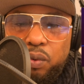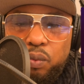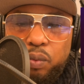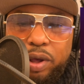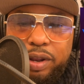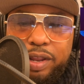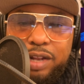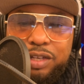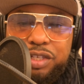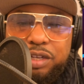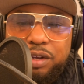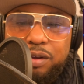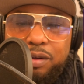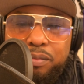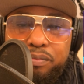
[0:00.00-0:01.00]
Well, it's
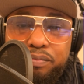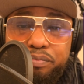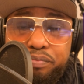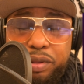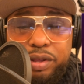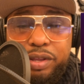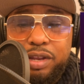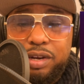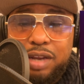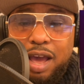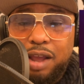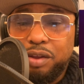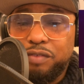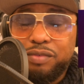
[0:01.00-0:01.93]
a billion dollar,